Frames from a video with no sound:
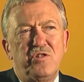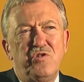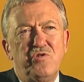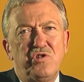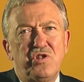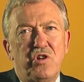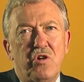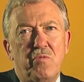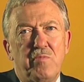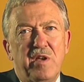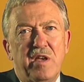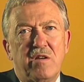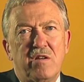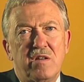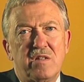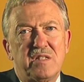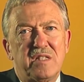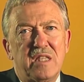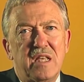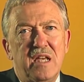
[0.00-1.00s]
do so
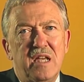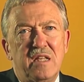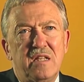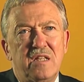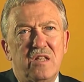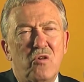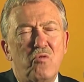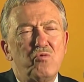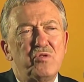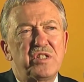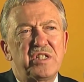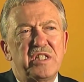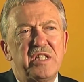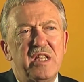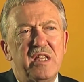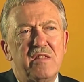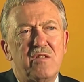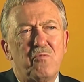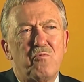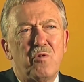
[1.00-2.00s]
because they don't
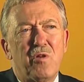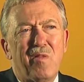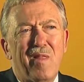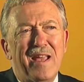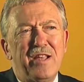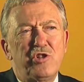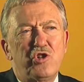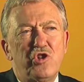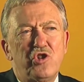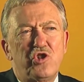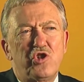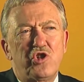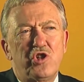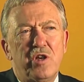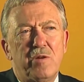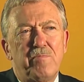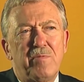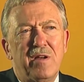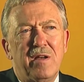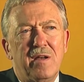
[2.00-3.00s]
see the
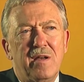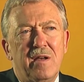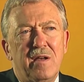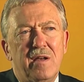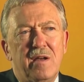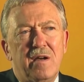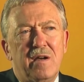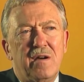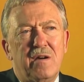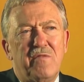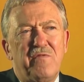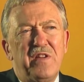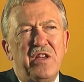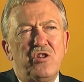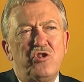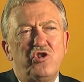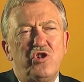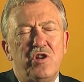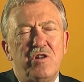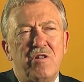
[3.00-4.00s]
relationship of
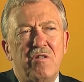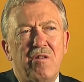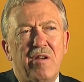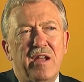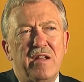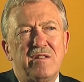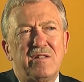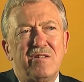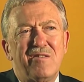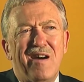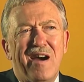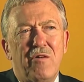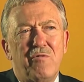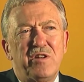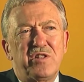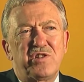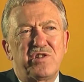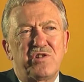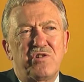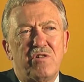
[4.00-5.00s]
engineering to
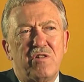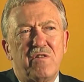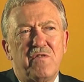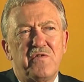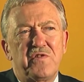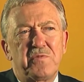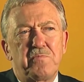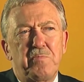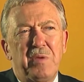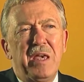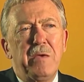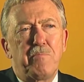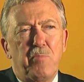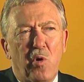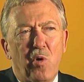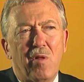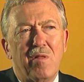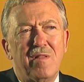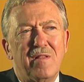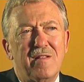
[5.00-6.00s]
how it serves
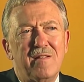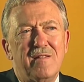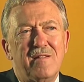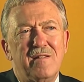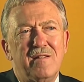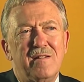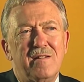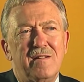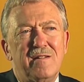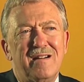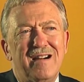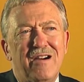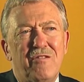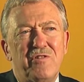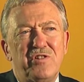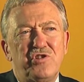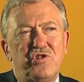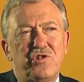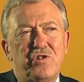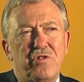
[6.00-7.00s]
people, uh,
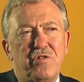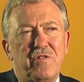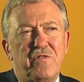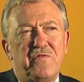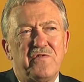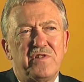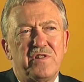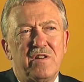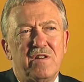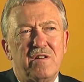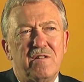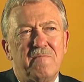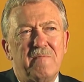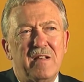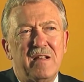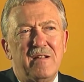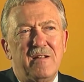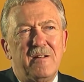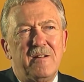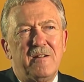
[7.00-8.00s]
how it serves uh,
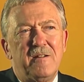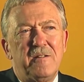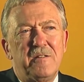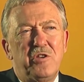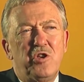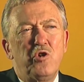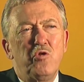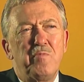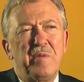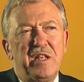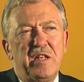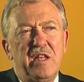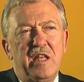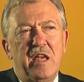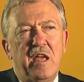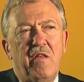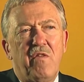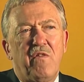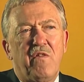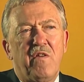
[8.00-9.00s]
uh human
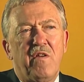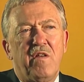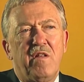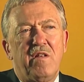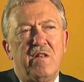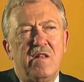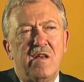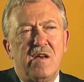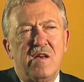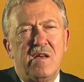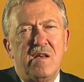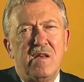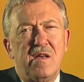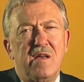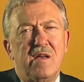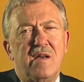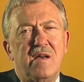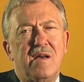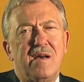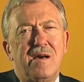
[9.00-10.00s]
needs. And uh,
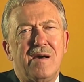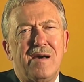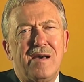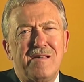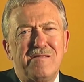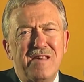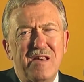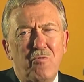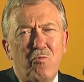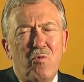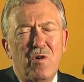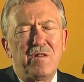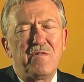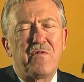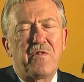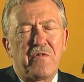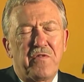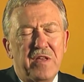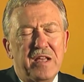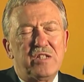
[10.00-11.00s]
I think one
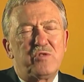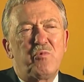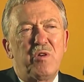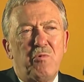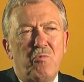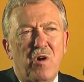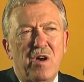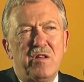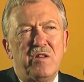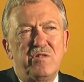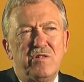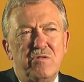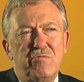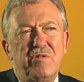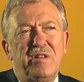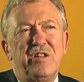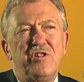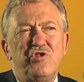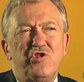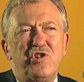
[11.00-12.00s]
of the things we want to
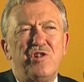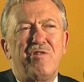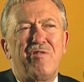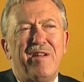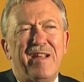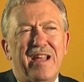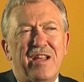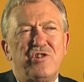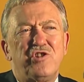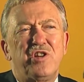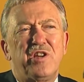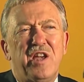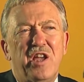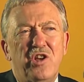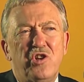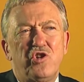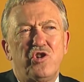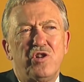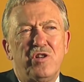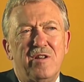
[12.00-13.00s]
do in engineering
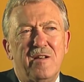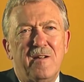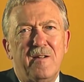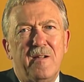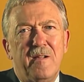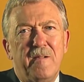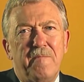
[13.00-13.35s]
education